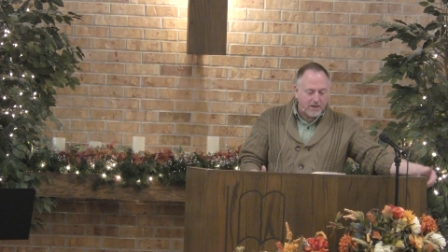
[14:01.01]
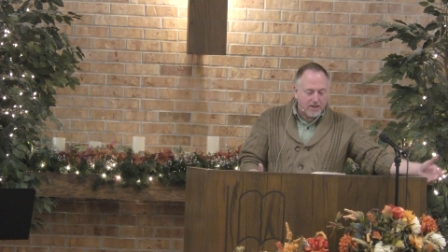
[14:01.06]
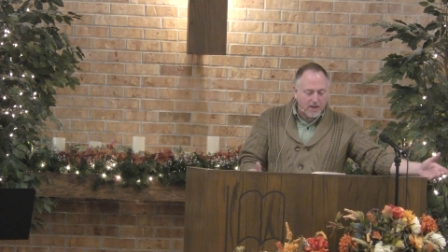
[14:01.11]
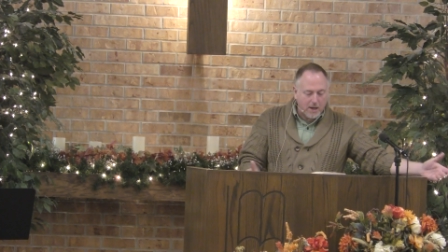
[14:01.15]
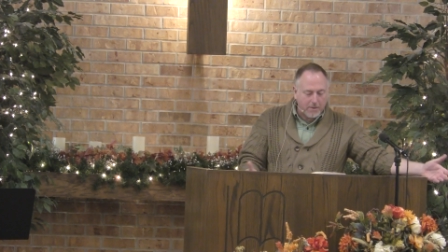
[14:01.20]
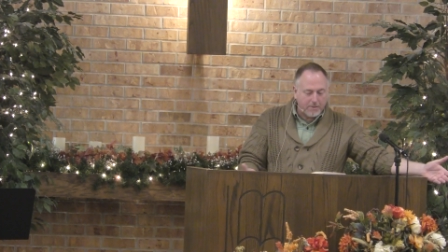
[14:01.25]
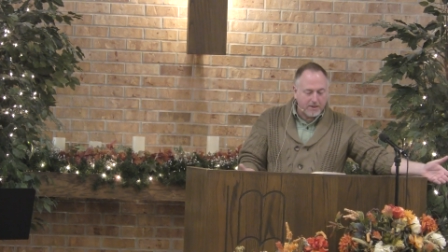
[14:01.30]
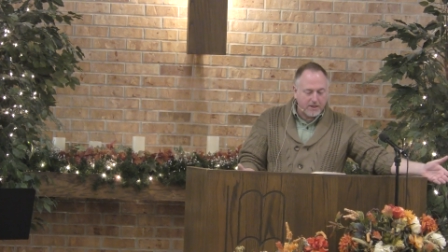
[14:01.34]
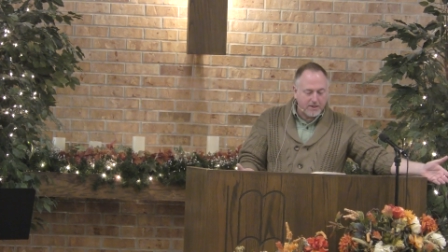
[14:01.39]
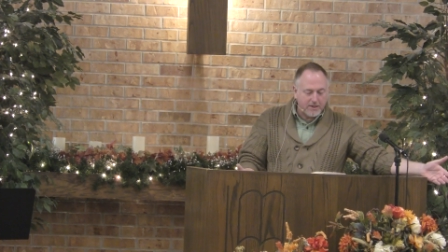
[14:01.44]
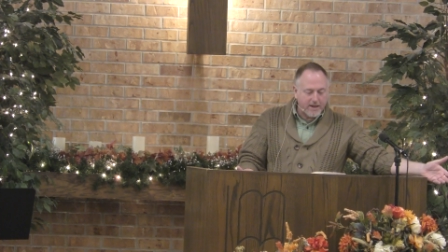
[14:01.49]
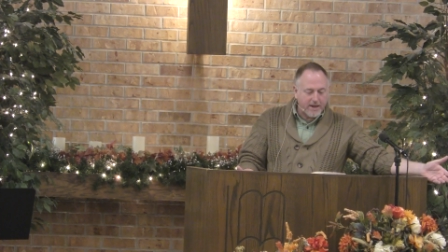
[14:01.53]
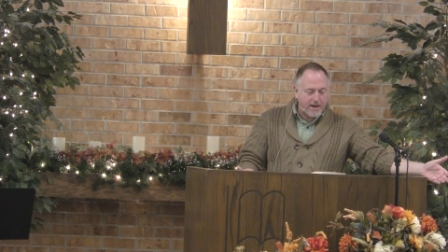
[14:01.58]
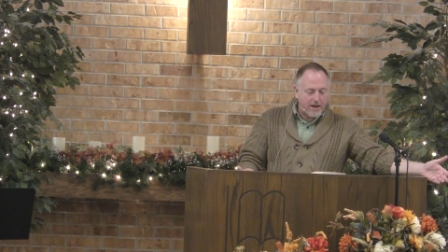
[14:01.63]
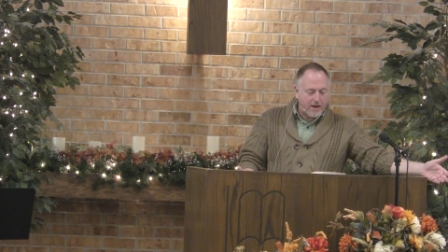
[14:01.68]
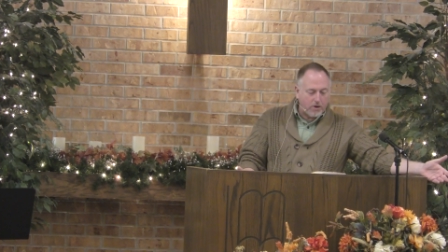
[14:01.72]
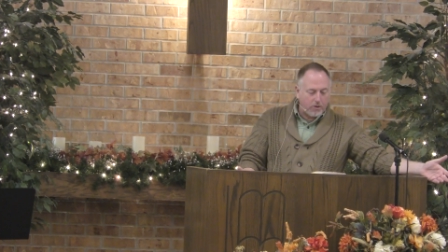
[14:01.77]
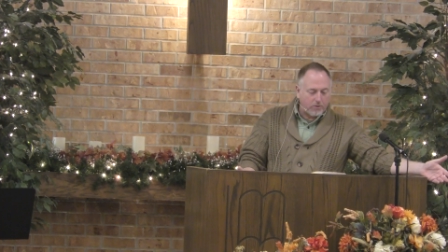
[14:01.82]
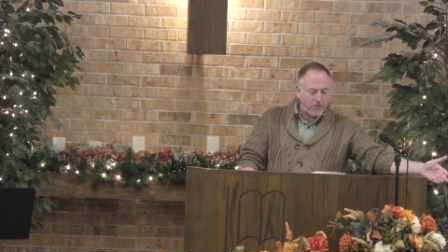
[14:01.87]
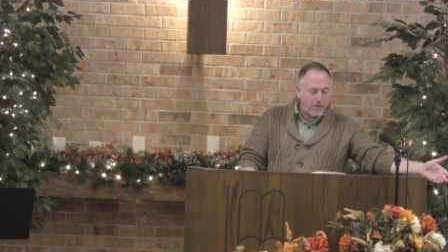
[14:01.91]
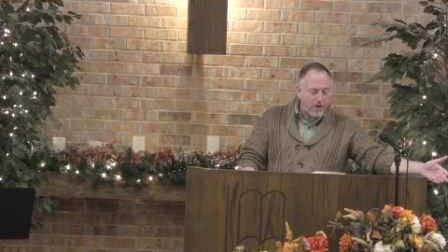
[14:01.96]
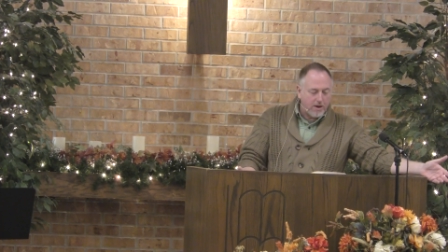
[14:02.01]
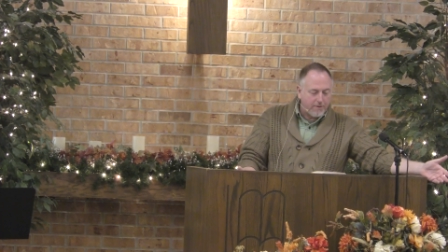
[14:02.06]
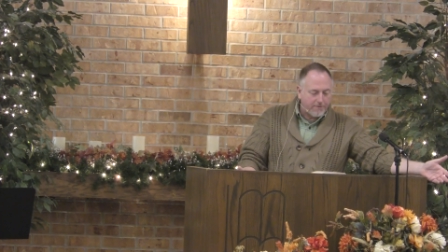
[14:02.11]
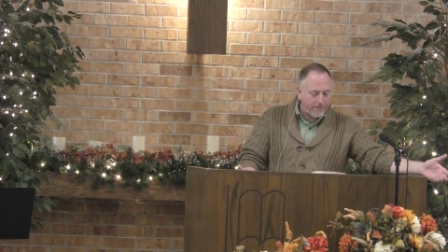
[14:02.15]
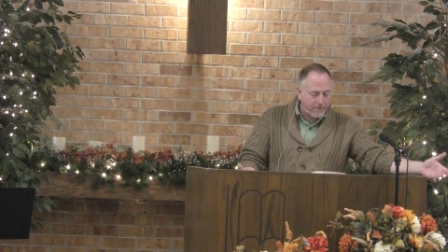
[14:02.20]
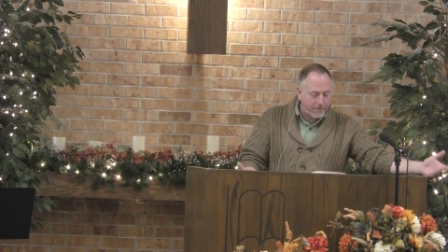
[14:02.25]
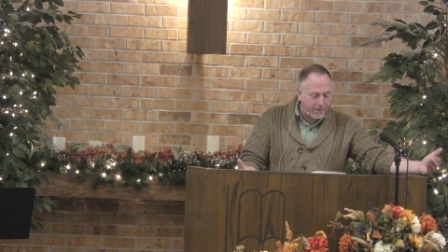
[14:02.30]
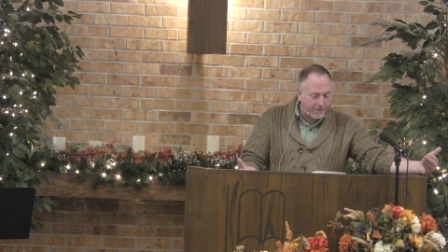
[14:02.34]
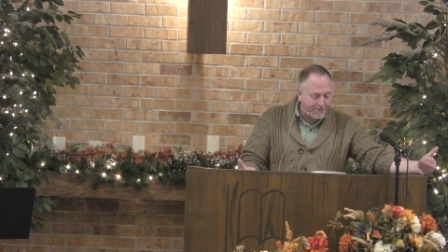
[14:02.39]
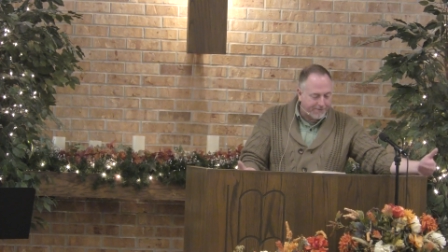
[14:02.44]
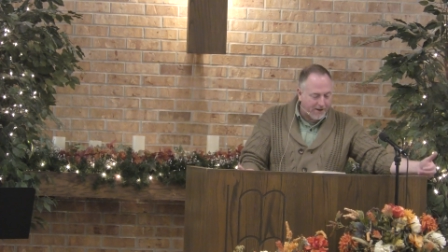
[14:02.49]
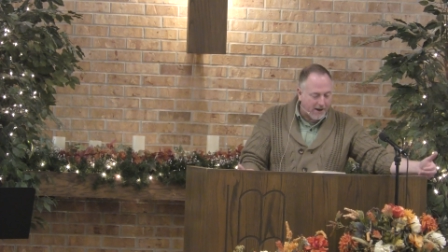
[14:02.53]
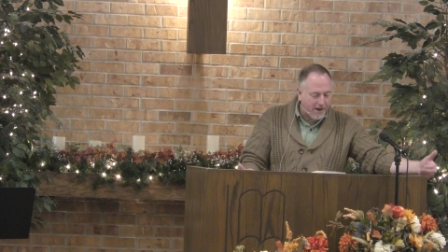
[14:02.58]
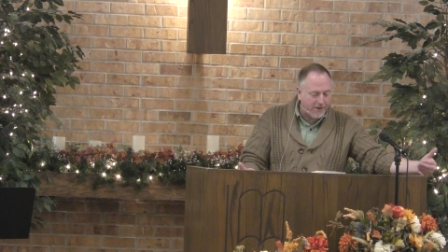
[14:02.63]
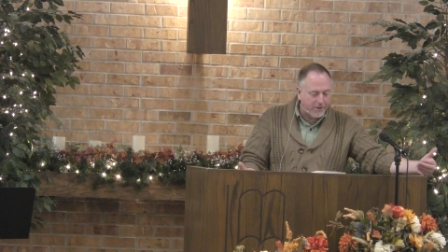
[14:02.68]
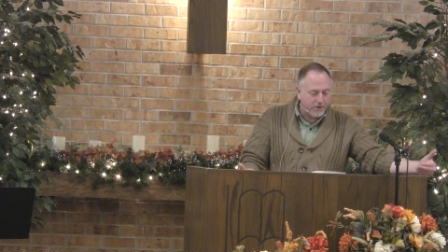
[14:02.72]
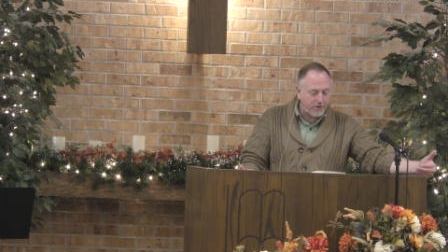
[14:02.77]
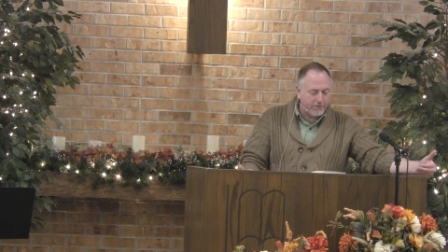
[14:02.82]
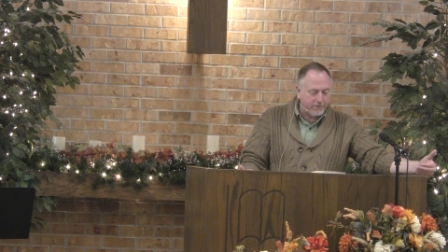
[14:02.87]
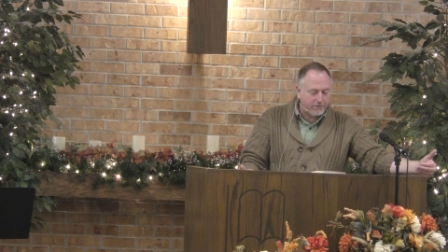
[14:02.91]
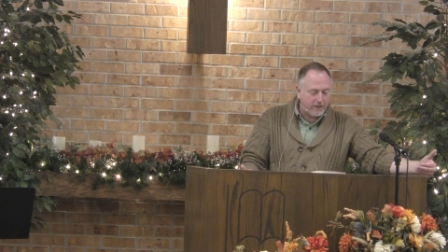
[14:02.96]
coming down from the
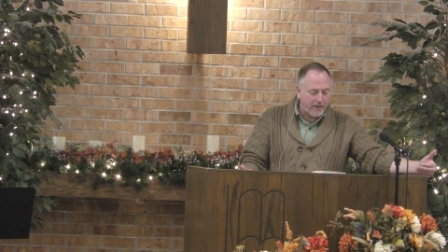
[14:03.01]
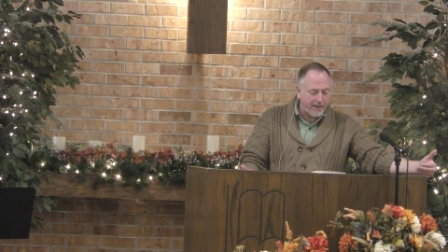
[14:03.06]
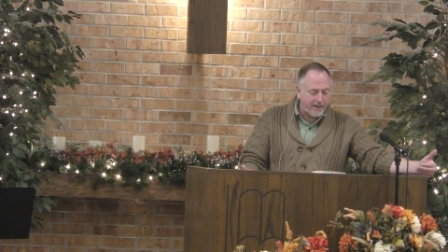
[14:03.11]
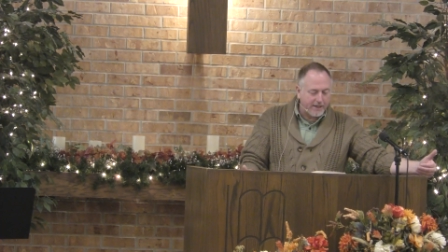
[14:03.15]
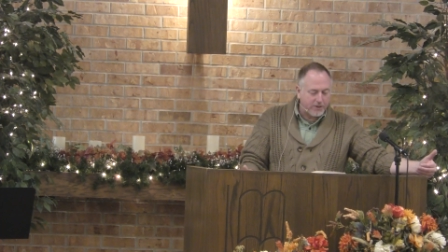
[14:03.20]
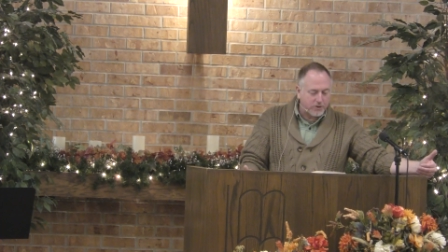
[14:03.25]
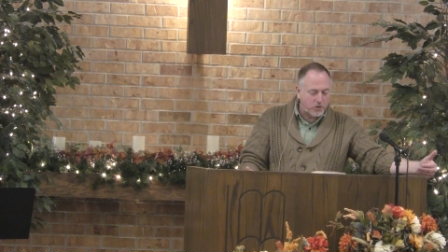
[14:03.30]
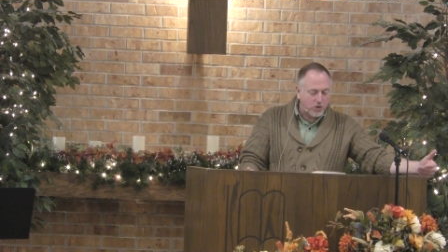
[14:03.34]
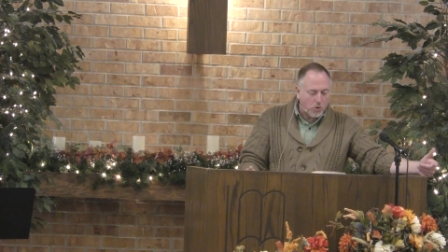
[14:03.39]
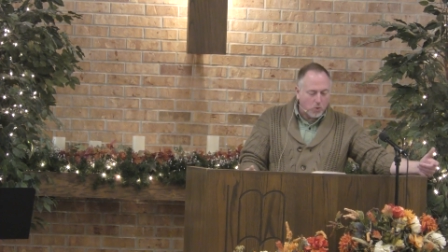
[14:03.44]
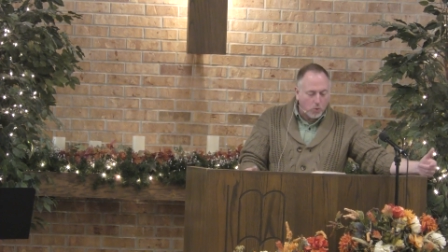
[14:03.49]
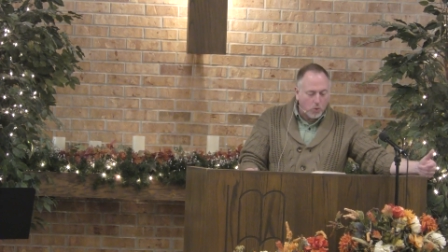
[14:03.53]
Father of lights.